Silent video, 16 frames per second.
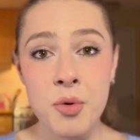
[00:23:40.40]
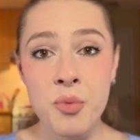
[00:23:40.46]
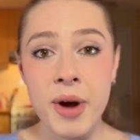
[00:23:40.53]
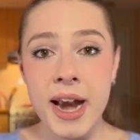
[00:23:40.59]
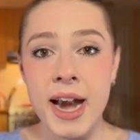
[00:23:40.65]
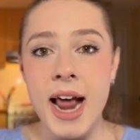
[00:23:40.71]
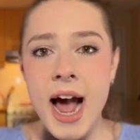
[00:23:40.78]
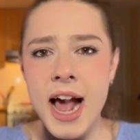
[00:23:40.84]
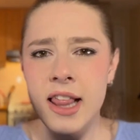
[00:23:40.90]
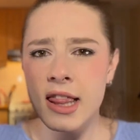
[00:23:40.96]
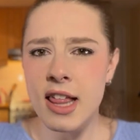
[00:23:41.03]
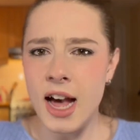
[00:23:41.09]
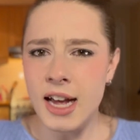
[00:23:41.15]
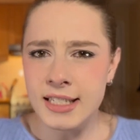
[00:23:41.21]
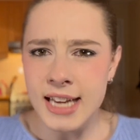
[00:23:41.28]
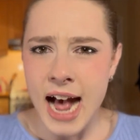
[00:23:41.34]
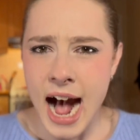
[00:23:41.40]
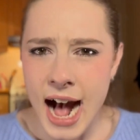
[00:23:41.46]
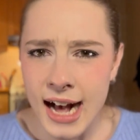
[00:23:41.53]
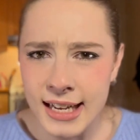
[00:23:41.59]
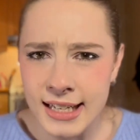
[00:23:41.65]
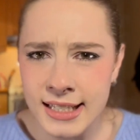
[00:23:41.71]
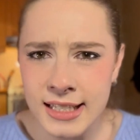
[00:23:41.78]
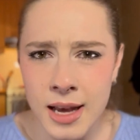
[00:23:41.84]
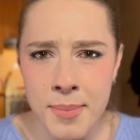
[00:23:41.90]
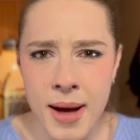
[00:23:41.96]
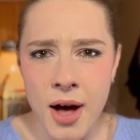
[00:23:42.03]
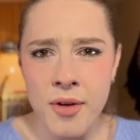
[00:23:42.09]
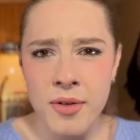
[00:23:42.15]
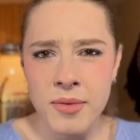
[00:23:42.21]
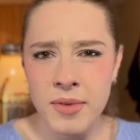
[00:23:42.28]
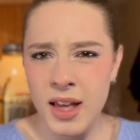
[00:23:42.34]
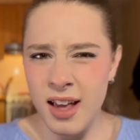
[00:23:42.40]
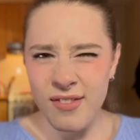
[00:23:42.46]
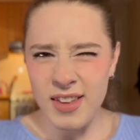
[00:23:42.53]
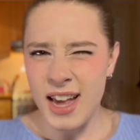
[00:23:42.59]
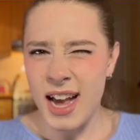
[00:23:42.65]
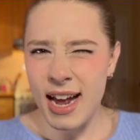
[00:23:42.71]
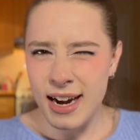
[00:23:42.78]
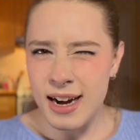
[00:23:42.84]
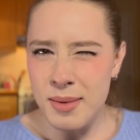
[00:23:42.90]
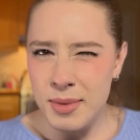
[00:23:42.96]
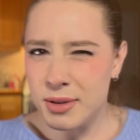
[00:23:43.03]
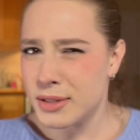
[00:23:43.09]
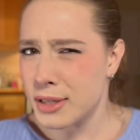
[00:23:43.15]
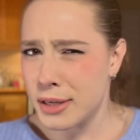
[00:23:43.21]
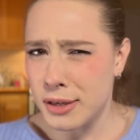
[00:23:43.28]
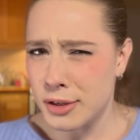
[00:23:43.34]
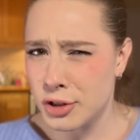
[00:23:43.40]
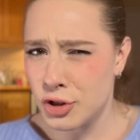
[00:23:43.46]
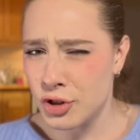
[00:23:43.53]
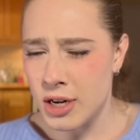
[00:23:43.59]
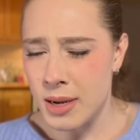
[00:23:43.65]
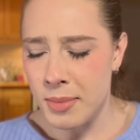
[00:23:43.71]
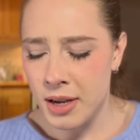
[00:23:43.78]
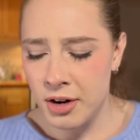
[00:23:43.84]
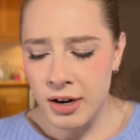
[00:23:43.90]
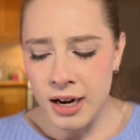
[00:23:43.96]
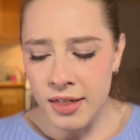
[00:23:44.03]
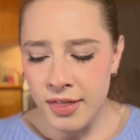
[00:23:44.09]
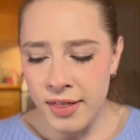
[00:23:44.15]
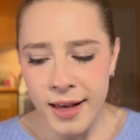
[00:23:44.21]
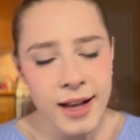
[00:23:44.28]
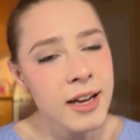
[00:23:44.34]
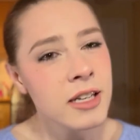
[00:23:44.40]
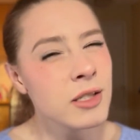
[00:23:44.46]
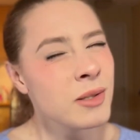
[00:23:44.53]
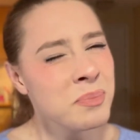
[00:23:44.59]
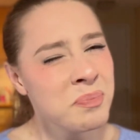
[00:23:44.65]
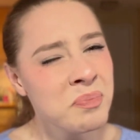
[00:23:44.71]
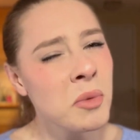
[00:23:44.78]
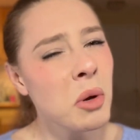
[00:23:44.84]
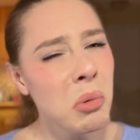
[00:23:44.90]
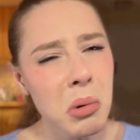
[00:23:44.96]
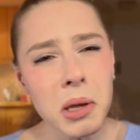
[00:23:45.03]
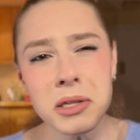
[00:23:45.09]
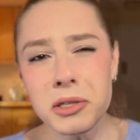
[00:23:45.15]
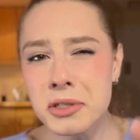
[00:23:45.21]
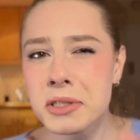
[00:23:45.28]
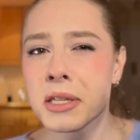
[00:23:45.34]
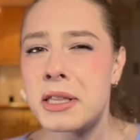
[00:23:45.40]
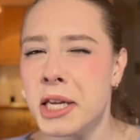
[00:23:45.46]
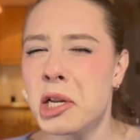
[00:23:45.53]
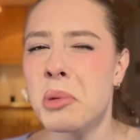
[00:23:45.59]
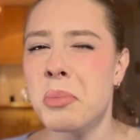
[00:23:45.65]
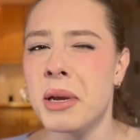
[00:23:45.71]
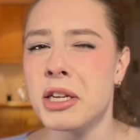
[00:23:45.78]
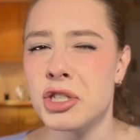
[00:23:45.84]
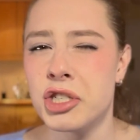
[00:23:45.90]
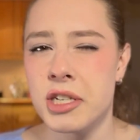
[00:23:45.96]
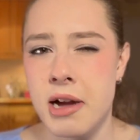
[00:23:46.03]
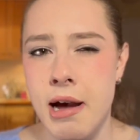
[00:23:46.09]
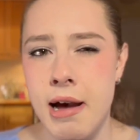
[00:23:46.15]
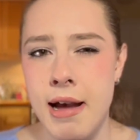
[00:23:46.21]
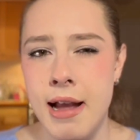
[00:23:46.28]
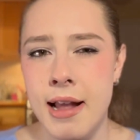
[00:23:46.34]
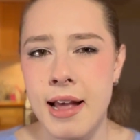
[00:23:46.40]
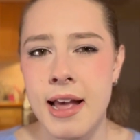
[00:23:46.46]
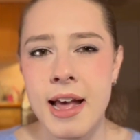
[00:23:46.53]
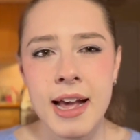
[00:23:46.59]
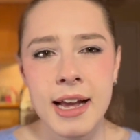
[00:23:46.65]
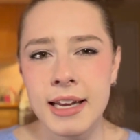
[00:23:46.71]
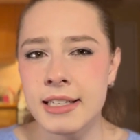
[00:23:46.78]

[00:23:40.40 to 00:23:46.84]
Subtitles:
When I thought to ask about if he had any music streaming or anything, because Walter's a little bit shy.